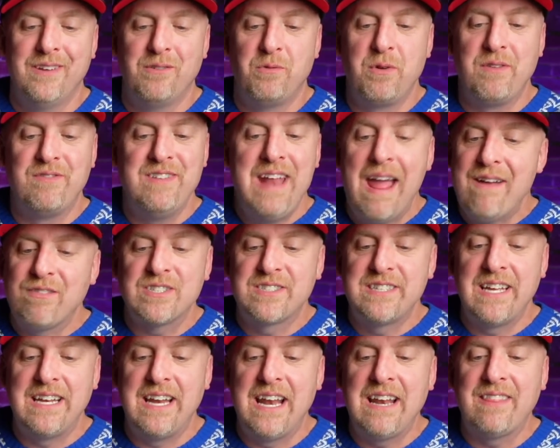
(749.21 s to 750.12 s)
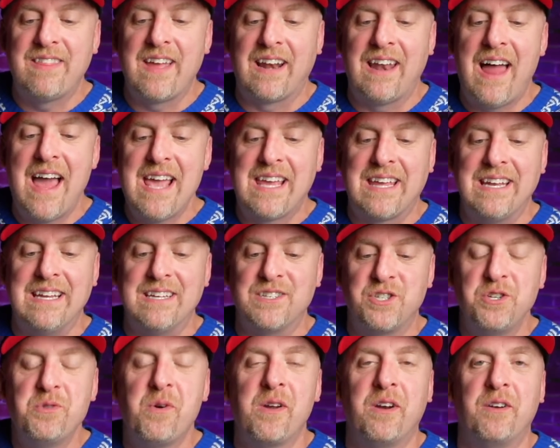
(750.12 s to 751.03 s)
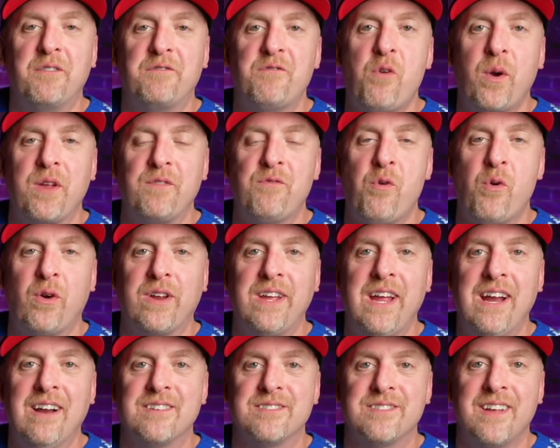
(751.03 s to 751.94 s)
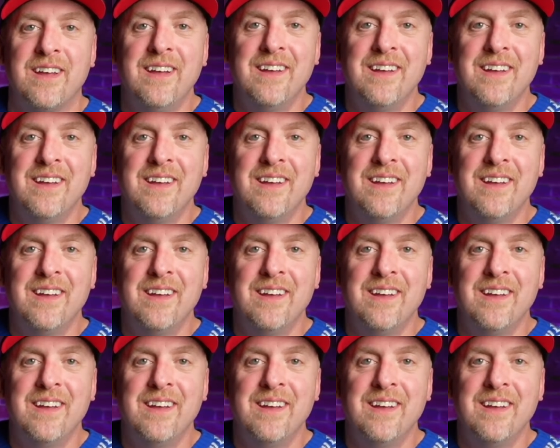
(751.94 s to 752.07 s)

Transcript: We've never seen anything like it in 244 years.